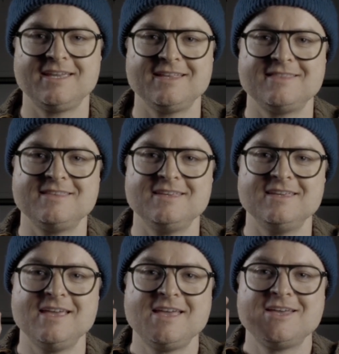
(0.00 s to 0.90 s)
Hit the
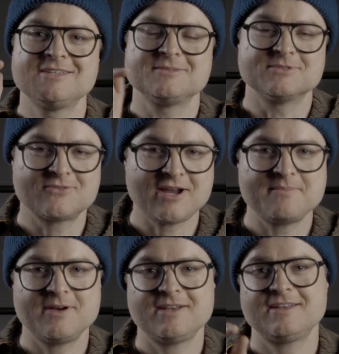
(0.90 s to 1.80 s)
subscribe
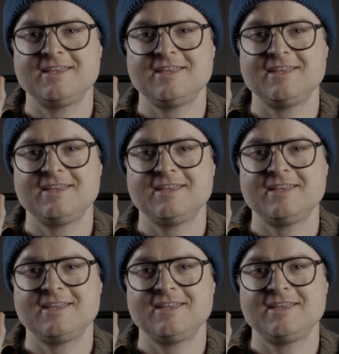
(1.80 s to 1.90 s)
button,